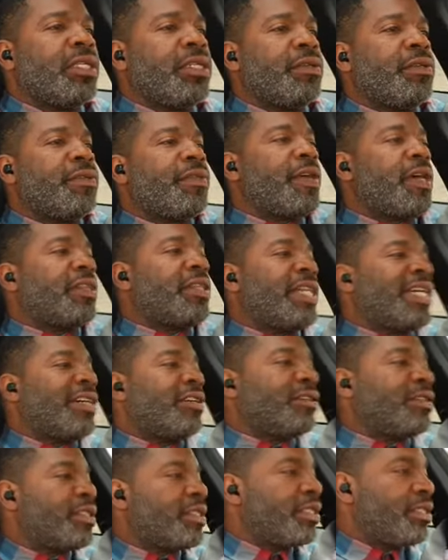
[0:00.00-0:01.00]
You thought they're
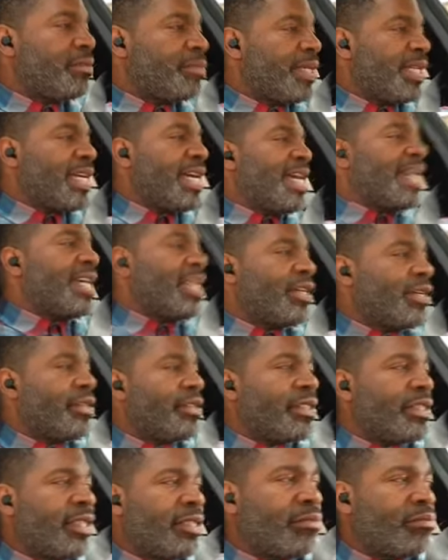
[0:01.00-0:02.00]
going to still be hanging on
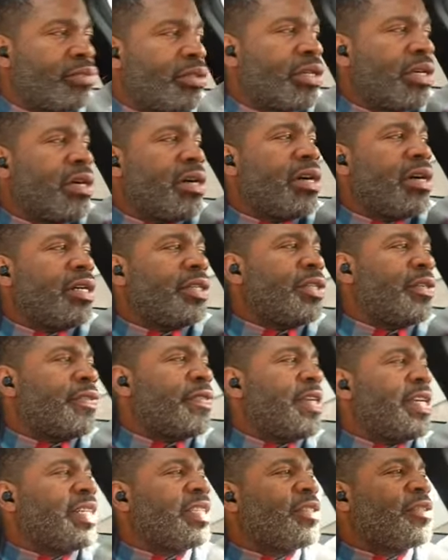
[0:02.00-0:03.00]
to LeBron. You
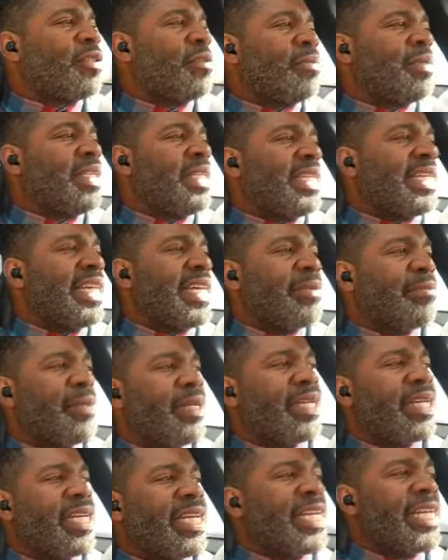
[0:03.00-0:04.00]
think it's going to be the
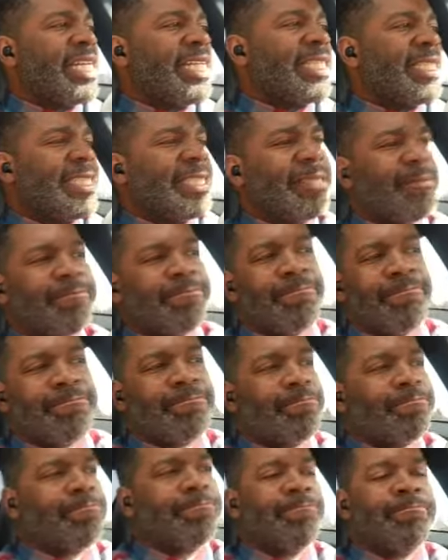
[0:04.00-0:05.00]
NBA.
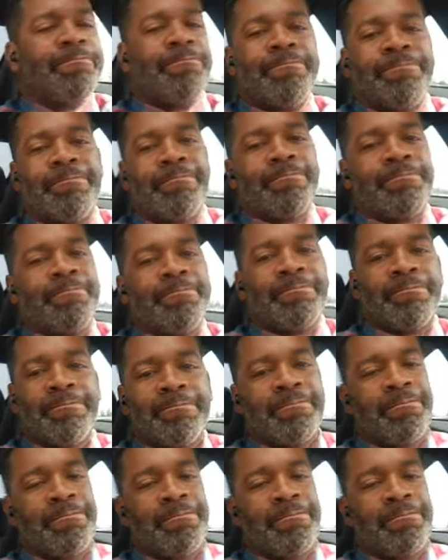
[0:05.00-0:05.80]
Mm -mm -mm